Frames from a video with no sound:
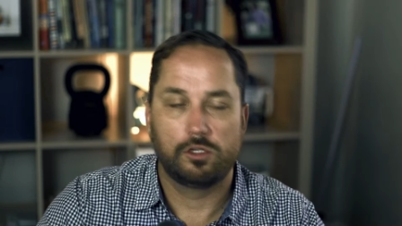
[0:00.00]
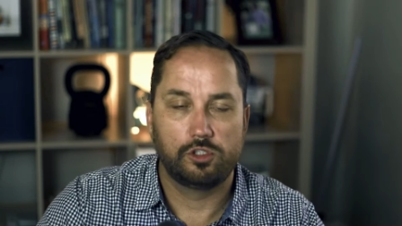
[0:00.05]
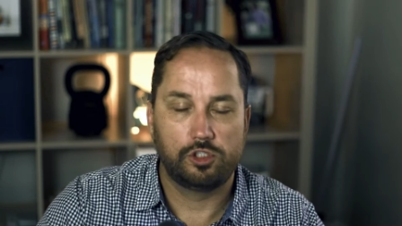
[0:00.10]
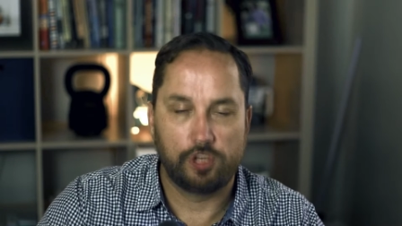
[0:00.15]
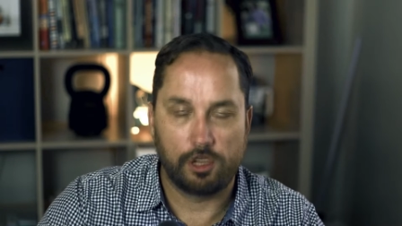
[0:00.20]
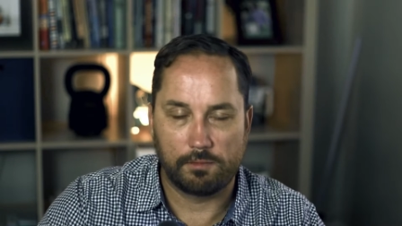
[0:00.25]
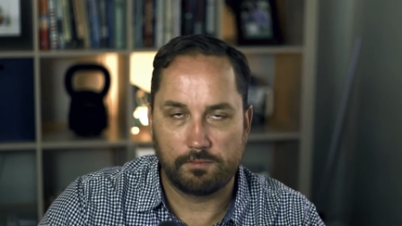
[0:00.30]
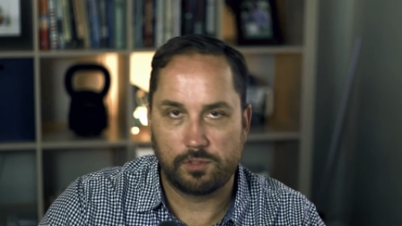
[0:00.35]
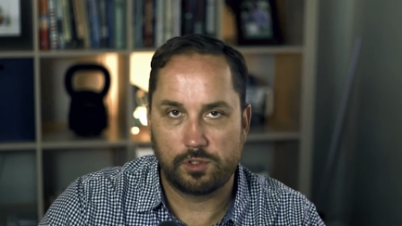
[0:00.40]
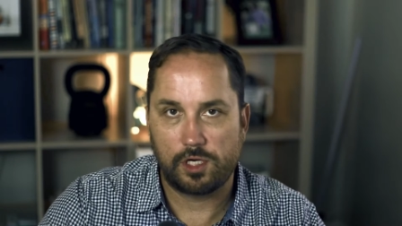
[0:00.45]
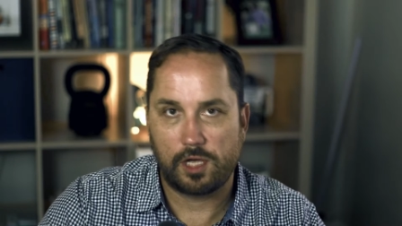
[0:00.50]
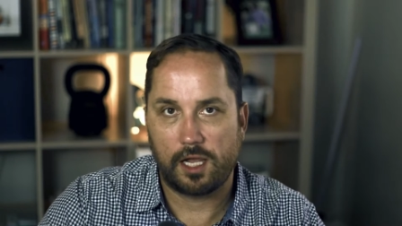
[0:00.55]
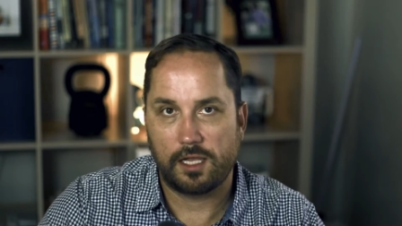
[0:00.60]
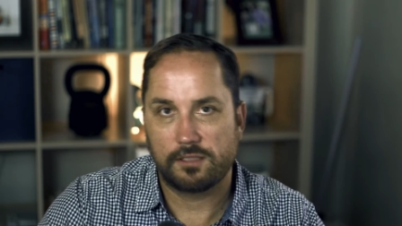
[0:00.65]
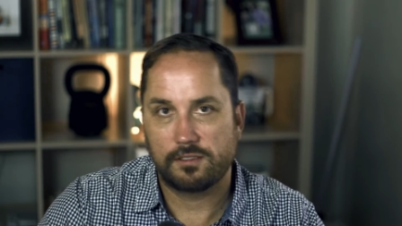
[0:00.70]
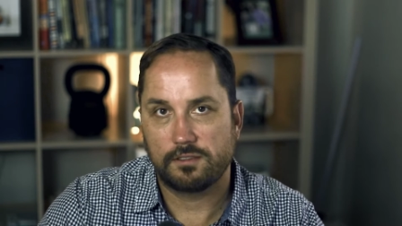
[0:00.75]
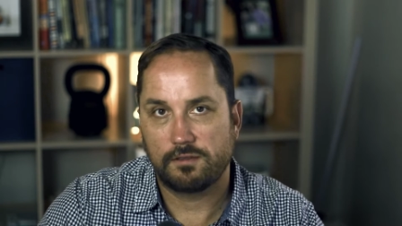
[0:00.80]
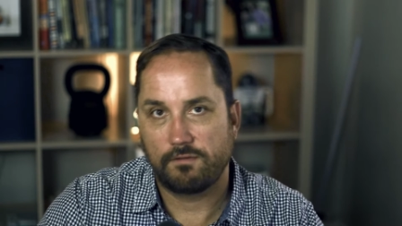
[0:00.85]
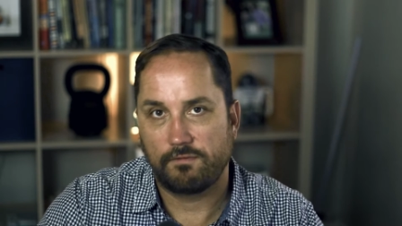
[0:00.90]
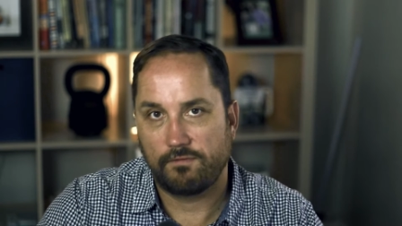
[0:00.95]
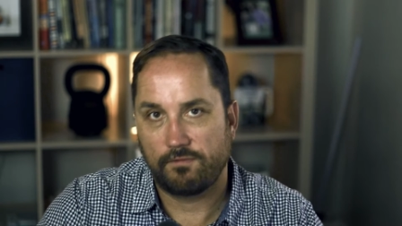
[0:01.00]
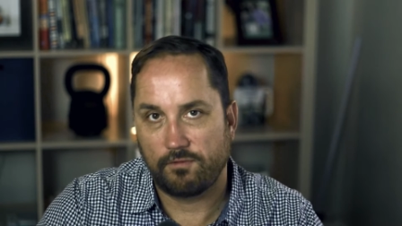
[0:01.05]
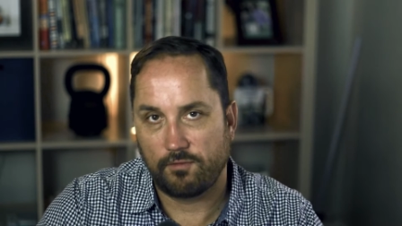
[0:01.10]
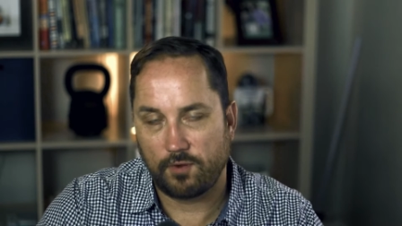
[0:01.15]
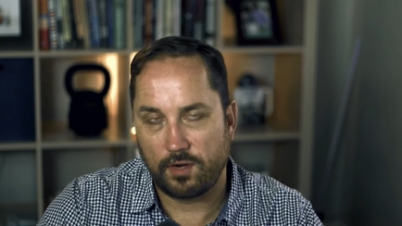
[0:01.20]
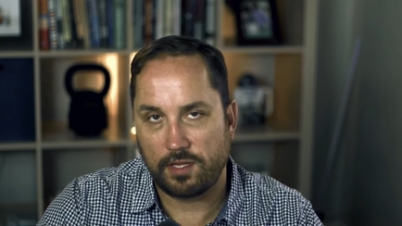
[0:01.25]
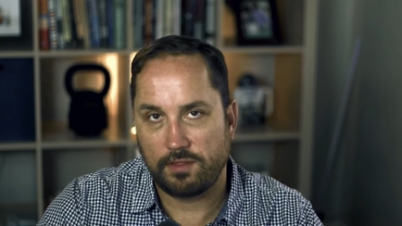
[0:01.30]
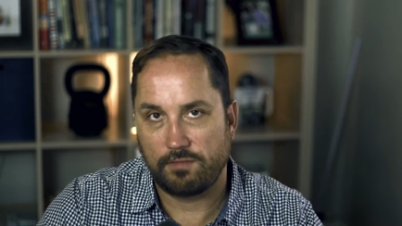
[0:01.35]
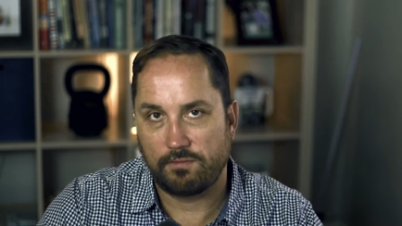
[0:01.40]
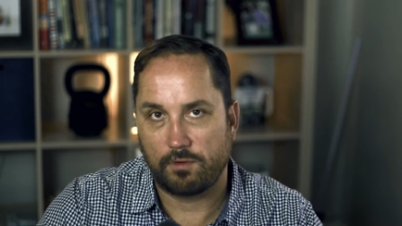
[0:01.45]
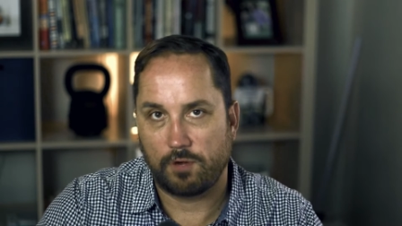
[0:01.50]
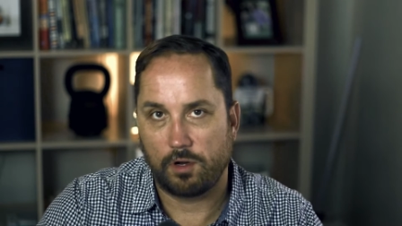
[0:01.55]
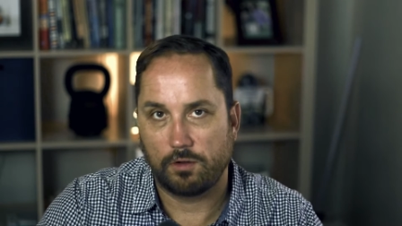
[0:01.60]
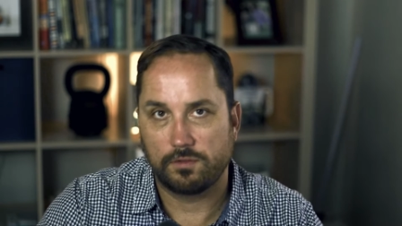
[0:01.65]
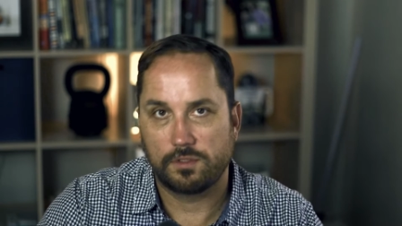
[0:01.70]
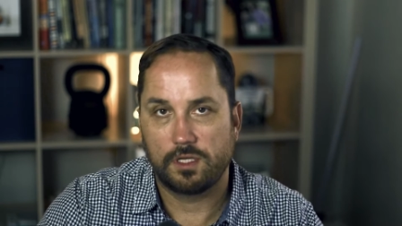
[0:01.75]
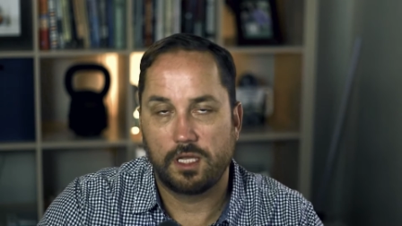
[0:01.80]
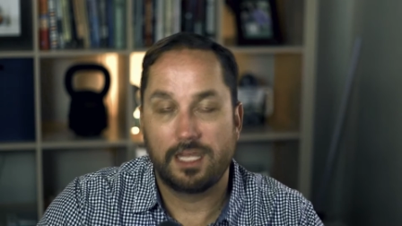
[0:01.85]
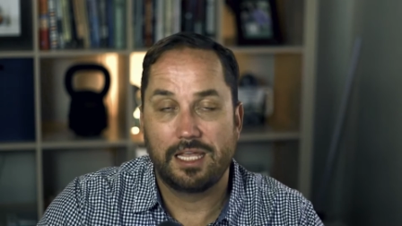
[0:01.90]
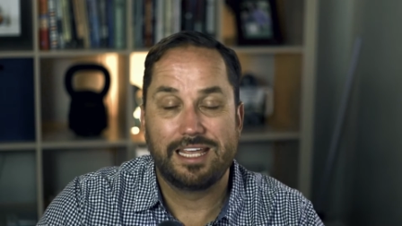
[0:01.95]
jump shots, free
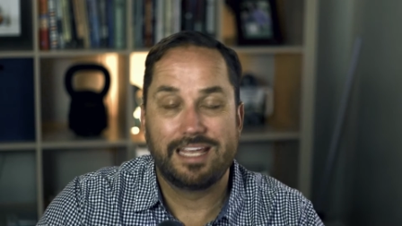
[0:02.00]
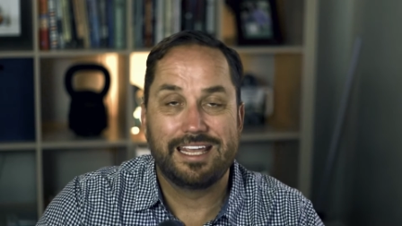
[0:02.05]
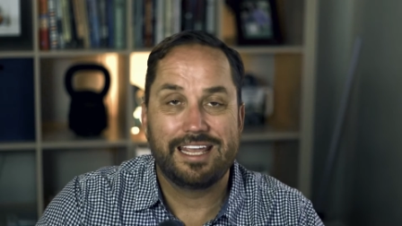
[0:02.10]
throws.